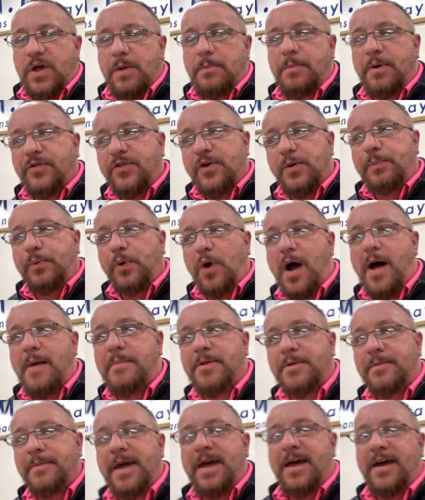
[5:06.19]
But the
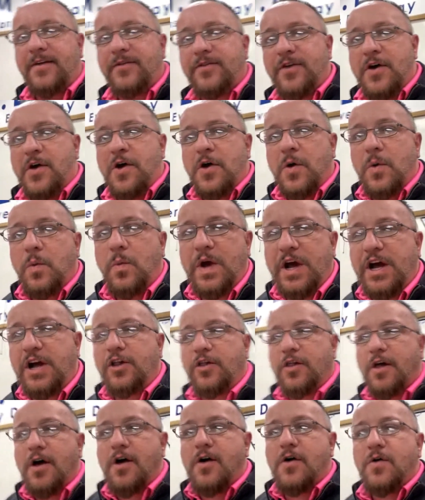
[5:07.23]
problem is, we
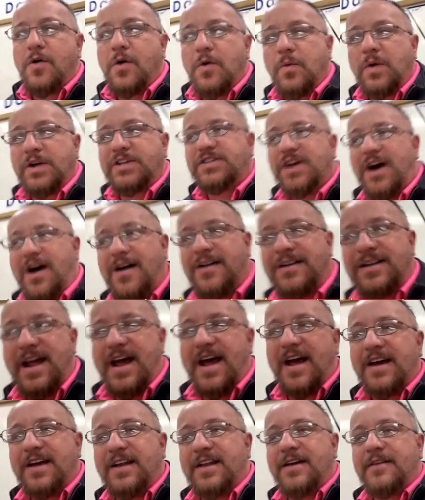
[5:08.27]
gloat, we talk
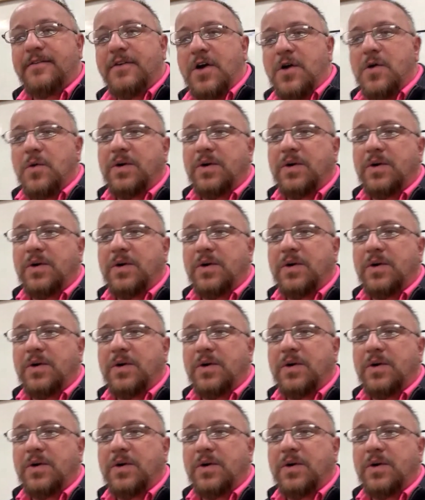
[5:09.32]
negative,